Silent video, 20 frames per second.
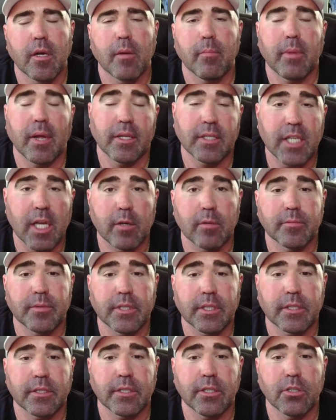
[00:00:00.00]
by the time I'm
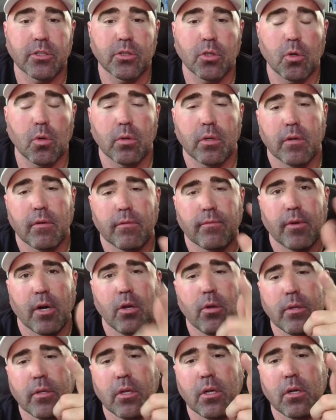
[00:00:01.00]
sixty years old.
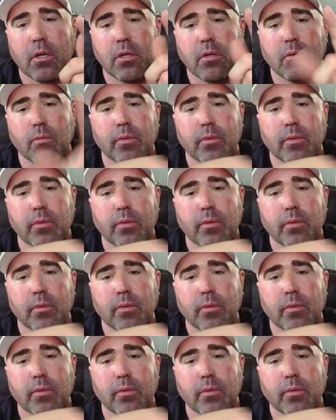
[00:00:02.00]
Follow along.